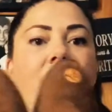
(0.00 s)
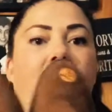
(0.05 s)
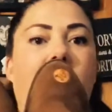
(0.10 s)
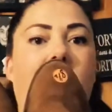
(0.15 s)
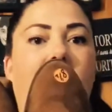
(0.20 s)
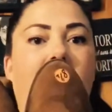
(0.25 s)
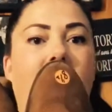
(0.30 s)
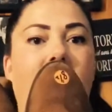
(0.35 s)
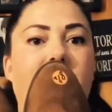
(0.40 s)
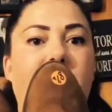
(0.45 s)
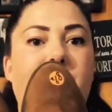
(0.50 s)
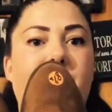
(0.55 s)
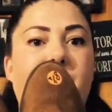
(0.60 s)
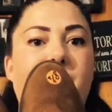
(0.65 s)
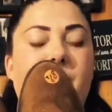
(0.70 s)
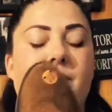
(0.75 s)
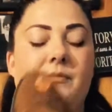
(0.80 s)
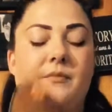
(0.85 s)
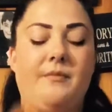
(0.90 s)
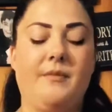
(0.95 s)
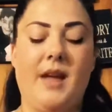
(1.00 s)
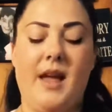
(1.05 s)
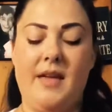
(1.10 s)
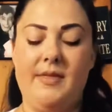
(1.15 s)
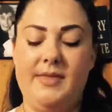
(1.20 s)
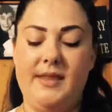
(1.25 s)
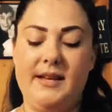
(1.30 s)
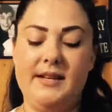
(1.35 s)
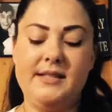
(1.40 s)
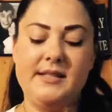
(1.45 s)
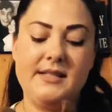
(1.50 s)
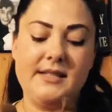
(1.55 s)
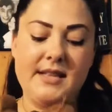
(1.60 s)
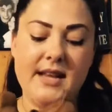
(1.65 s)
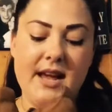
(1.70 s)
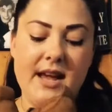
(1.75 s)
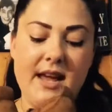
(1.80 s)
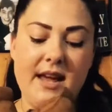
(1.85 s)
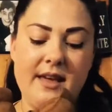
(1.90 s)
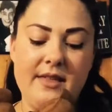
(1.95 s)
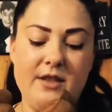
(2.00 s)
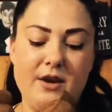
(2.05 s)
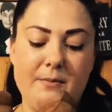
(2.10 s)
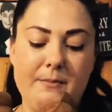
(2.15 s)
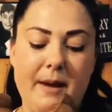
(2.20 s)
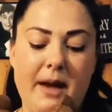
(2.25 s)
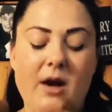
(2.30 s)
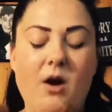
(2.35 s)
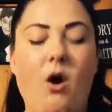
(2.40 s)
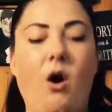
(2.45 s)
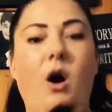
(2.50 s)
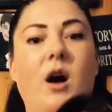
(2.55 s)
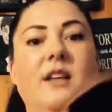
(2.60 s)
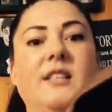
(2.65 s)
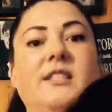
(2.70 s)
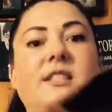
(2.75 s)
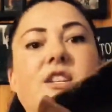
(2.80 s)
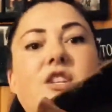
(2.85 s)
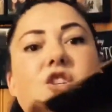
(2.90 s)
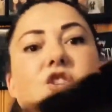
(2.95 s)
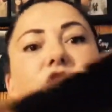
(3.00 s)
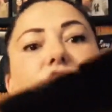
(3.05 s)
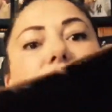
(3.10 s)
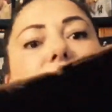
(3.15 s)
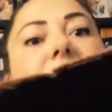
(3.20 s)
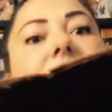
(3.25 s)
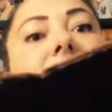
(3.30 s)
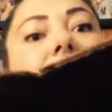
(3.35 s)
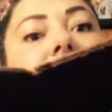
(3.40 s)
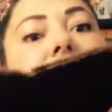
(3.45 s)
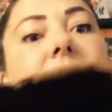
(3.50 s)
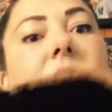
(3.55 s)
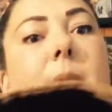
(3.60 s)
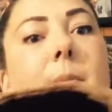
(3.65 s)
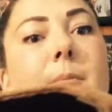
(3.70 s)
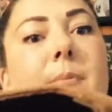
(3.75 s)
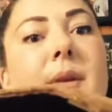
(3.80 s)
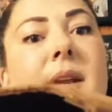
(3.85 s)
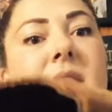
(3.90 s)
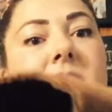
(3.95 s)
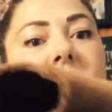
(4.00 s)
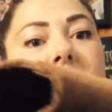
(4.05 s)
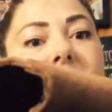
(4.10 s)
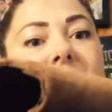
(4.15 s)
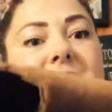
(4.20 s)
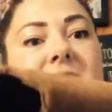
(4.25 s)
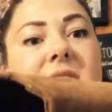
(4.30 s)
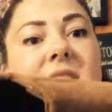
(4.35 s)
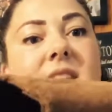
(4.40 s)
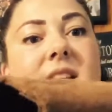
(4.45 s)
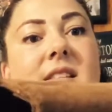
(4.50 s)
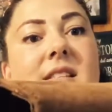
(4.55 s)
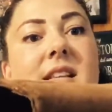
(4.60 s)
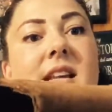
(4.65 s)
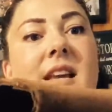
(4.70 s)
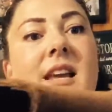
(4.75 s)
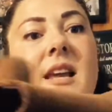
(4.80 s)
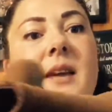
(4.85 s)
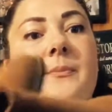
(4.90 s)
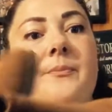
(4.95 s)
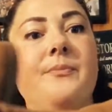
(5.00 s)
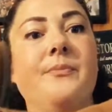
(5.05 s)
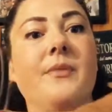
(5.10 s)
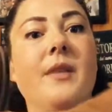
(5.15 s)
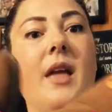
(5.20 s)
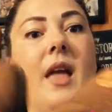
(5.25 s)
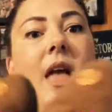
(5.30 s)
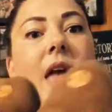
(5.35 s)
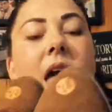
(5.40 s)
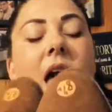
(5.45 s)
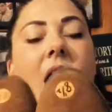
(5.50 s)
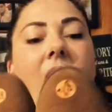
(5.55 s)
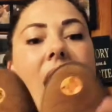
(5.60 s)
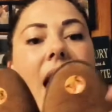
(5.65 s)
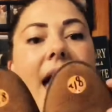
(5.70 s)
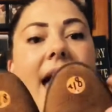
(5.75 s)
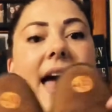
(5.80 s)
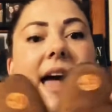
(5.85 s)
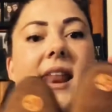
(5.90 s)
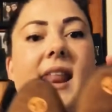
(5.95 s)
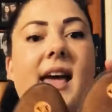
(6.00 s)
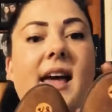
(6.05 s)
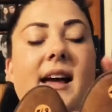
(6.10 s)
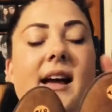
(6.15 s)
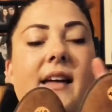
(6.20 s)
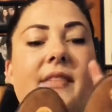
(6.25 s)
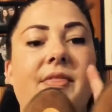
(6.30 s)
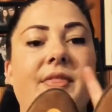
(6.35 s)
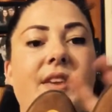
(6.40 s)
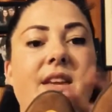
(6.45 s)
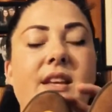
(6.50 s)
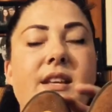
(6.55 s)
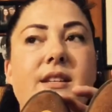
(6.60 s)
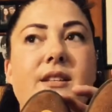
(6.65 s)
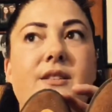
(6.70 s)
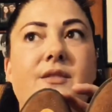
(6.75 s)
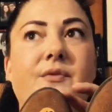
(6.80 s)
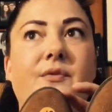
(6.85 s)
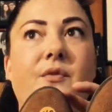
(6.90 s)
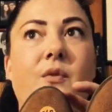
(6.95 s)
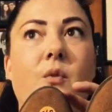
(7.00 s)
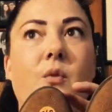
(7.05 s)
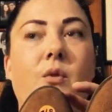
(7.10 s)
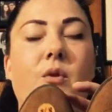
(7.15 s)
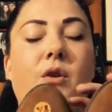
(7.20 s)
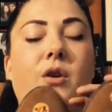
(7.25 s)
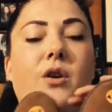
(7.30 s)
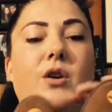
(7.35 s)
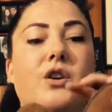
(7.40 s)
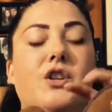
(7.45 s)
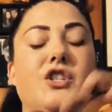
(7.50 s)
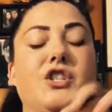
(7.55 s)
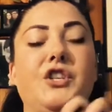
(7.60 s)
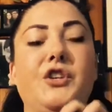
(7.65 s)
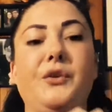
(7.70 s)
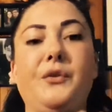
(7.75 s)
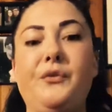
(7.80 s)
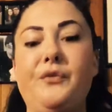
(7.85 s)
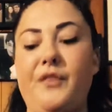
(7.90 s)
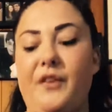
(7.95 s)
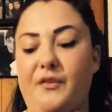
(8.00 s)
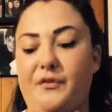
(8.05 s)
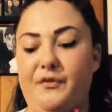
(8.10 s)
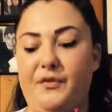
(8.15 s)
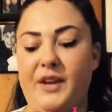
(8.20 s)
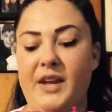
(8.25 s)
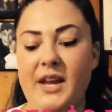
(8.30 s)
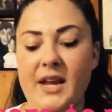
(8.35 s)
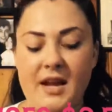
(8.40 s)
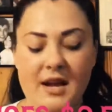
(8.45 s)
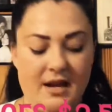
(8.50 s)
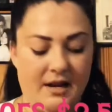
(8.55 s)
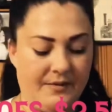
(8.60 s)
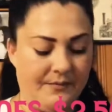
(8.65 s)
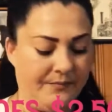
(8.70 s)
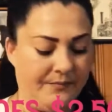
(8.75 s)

um, and they say they're by Austin Trading Company of Tennessee. And I got these for 250